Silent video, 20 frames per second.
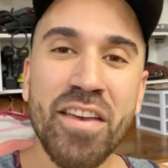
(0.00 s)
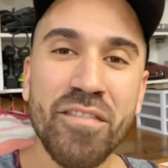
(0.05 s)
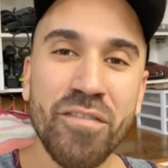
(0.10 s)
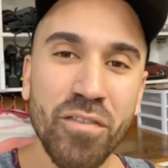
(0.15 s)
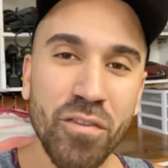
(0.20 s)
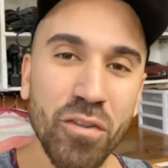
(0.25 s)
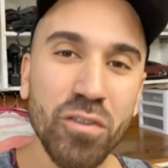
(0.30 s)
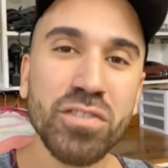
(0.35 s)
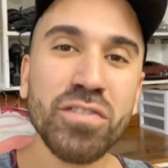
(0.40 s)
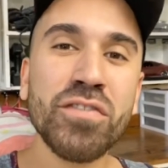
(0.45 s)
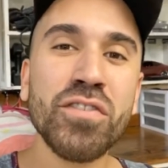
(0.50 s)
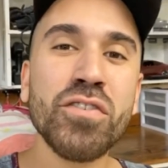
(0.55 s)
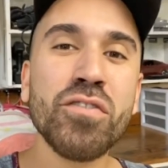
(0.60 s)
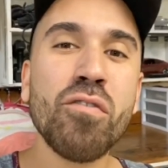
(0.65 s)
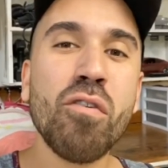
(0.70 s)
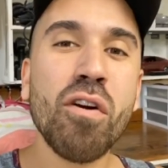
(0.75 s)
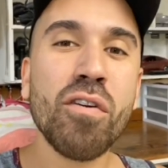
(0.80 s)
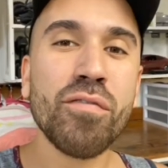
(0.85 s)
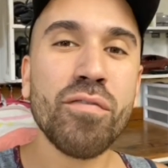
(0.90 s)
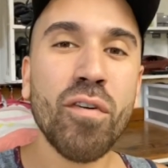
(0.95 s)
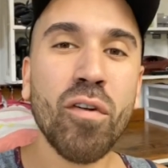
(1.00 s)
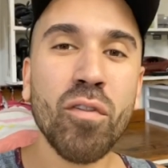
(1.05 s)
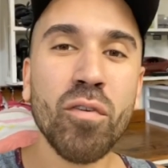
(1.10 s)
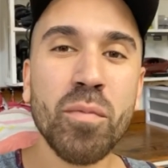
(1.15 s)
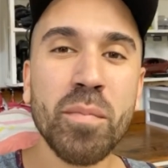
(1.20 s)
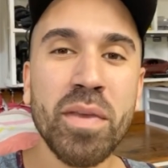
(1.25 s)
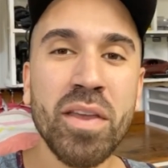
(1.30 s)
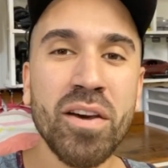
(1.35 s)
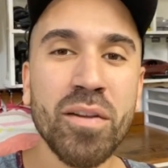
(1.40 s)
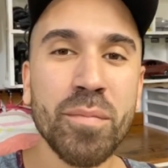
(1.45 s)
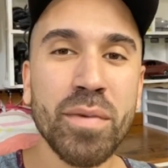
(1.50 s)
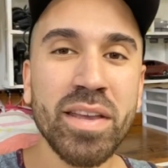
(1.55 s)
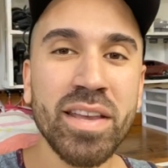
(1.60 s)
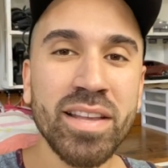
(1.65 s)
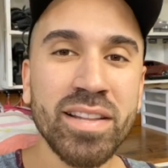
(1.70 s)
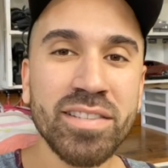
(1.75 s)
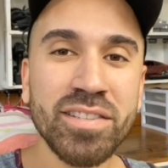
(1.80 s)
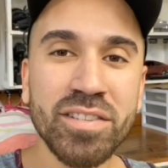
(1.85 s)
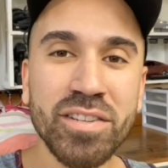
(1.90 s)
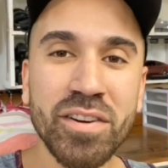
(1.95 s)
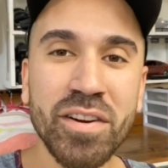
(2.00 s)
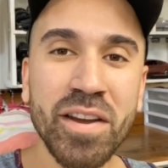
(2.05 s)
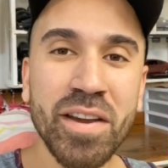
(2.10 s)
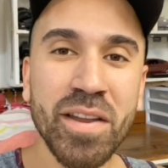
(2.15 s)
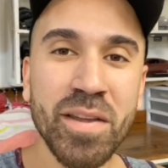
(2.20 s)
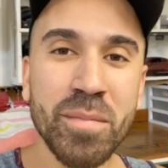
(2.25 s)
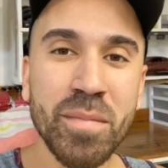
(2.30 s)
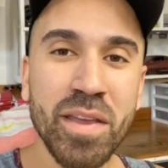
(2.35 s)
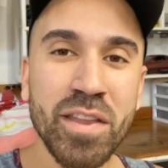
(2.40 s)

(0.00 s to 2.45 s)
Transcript: For those of you who are following me on my Instagram